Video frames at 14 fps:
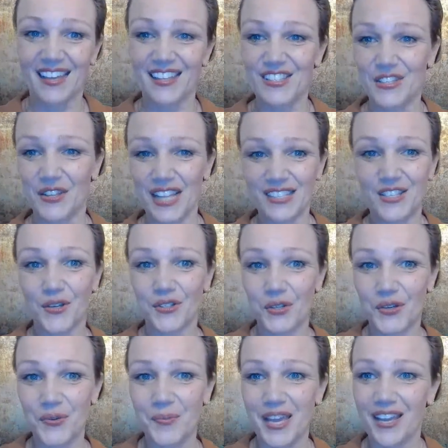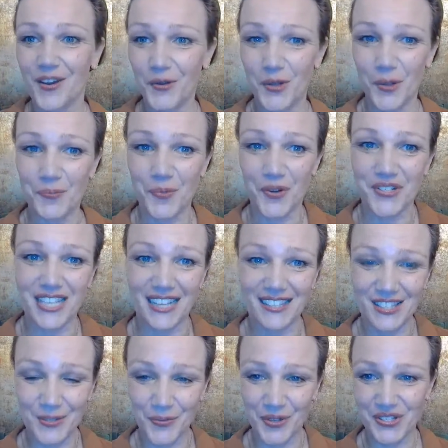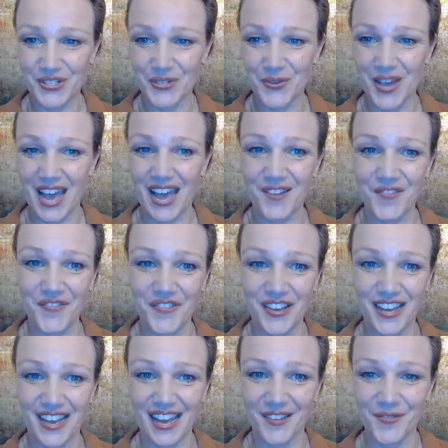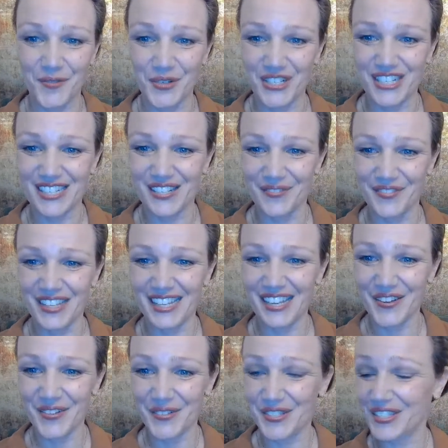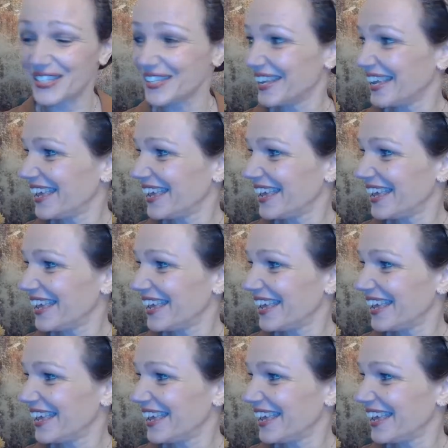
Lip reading: So that's going to make a whole lot more sense once you have watched the videos.